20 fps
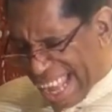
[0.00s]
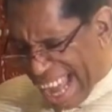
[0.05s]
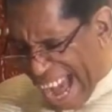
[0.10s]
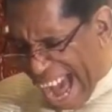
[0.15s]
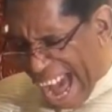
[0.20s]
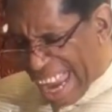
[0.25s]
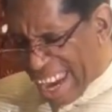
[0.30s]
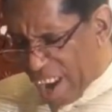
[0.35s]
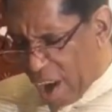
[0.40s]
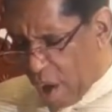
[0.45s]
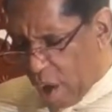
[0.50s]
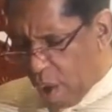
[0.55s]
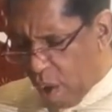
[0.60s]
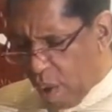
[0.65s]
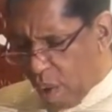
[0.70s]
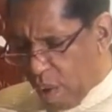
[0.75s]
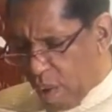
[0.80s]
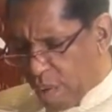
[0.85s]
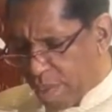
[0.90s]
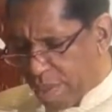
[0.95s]
got
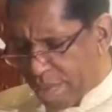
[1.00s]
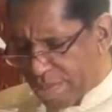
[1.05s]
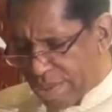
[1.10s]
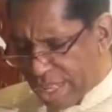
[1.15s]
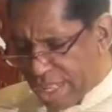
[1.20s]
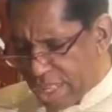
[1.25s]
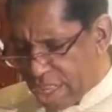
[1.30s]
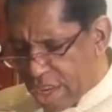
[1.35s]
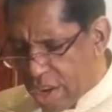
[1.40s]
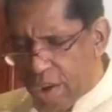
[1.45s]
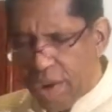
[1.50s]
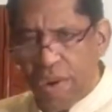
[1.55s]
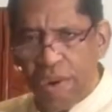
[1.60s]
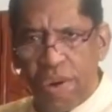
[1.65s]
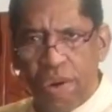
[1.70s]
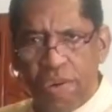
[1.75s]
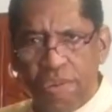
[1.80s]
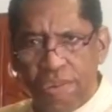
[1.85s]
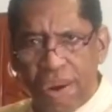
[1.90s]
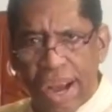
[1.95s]
all the
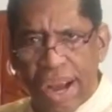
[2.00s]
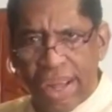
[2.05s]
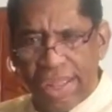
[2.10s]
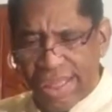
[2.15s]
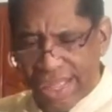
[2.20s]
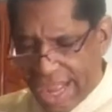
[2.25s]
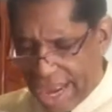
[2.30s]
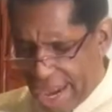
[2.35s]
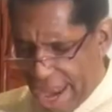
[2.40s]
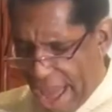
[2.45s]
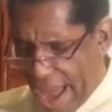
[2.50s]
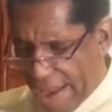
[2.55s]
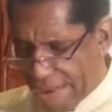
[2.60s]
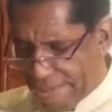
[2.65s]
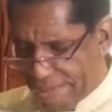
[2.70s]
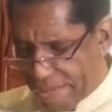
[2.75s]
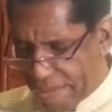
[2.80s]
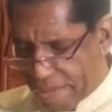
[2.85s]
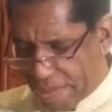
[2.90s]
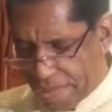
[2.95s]
material wealth in
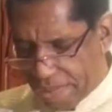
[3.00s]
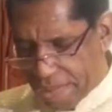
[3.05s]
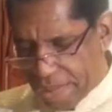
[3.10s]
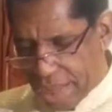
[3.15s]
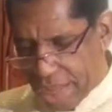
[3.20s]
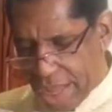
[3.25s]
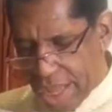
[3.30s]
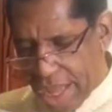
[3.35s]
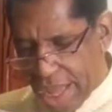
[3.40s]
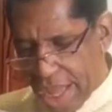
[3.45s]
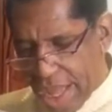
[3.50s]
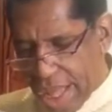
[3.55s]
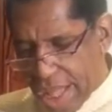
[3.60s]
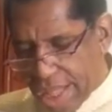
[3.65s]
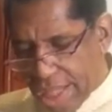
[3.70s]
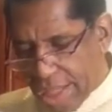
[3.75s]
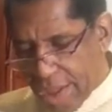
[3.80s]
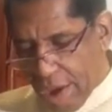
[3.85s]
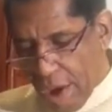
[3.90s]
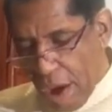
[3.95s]
life.
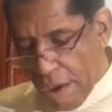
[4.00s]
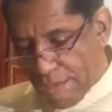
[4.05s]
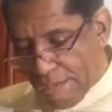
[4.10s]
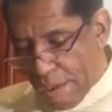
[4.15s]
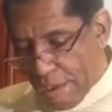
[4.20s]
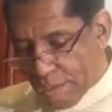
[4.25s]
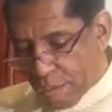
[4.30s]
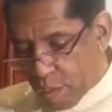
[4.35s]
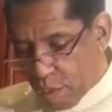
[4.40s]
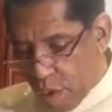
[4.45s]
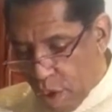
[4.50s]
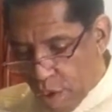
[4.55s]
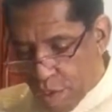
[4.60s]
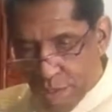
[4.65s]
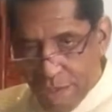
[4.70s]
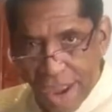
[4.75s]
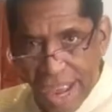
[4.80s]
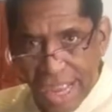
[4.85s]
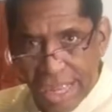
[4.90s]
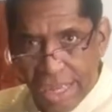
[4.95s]
There are people who are
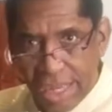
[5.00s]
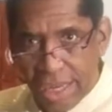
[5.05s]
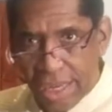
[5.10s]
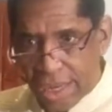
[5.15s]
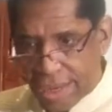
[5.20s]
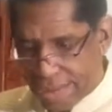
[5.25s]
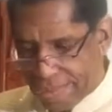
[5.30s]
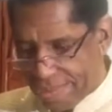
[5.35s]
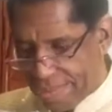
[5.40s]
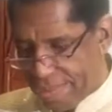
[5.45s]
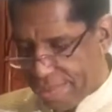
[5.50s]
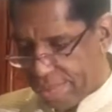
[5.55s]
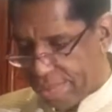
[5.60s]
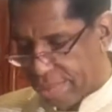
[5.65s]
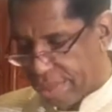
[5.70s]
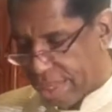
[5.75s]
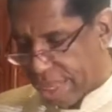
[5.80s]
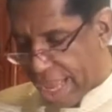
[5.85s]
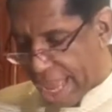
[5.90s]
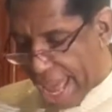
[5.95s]
rich,
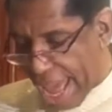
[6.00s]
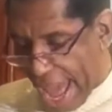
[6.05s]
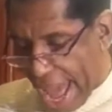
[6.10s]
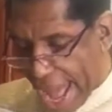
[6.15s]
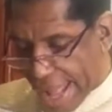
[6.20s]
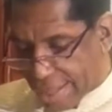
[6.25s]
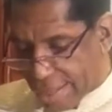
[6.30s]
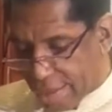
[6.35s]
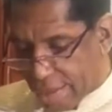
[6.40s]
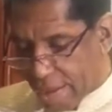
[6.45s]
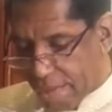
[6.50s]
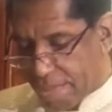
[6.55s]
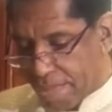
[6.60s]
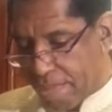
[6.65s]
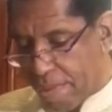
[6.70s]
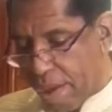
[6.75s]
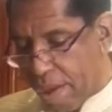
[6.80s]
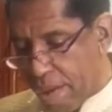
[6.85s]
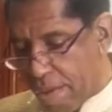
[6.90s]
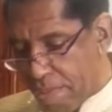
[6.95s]
handsome,
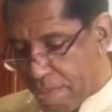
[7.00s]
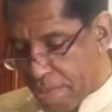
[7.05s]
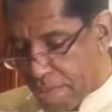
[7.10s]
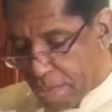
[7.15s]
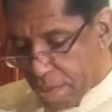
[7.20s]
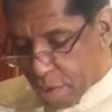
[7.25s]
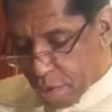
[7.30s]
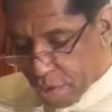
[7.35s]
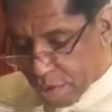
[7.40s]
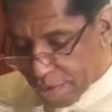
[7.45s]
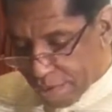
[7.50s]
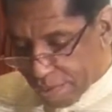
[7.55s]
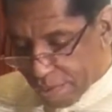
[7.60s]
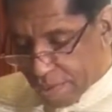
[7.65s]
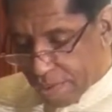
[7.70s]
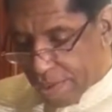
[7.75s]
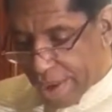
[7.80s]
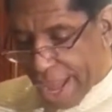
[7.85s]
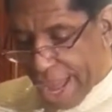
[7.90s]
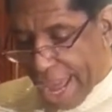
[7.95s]

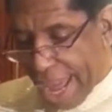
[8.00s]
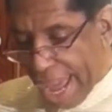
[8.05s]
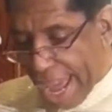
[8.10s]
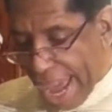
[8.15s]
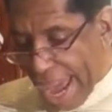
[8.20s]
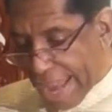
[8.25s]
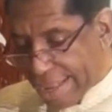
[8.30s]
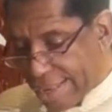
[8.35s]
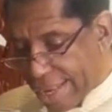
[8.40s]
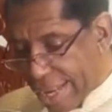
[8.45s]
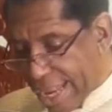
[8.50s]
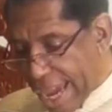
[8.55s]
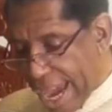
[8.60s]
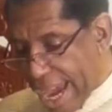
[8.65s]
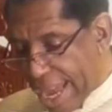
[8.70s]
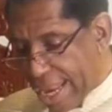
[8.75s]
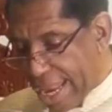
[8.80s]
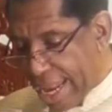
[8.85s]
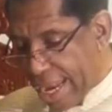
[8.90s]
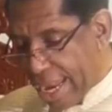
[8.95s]
beautiful,
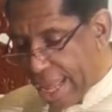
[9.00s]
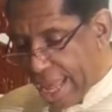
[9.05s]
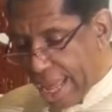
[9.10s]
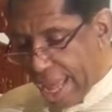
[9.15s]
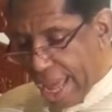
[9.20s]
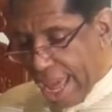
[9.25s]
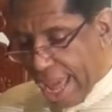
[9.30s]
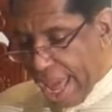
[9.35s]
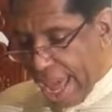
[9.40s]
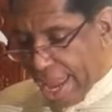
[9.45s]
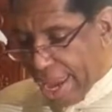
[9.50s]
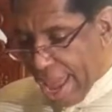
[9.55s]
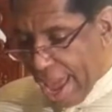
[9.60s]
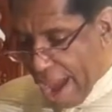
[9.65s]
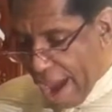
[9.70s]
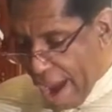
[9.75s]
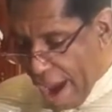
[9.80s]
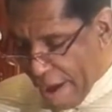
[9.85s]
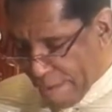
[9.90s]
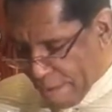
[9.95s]
educated, and
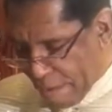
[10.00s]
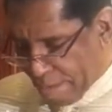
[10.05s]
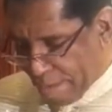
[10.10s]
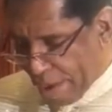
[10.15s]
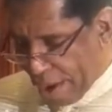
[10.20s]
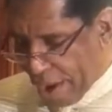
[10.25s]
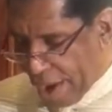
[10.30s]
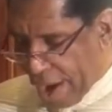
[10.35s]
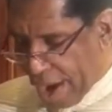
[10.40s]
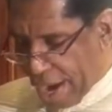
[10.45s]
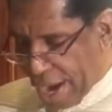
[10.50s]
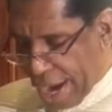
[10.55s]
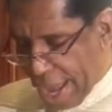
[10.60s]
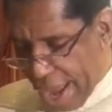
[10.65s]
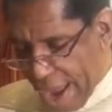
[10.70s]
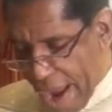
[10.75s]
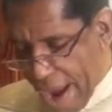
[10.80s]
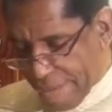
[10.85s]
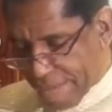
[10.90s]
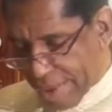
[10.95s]
have
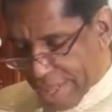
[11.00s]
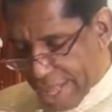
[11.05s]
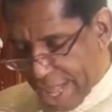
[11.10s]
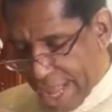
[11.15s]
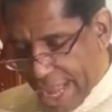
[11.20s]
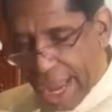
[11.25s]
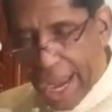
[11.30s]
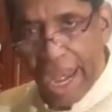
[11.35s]
apparently everything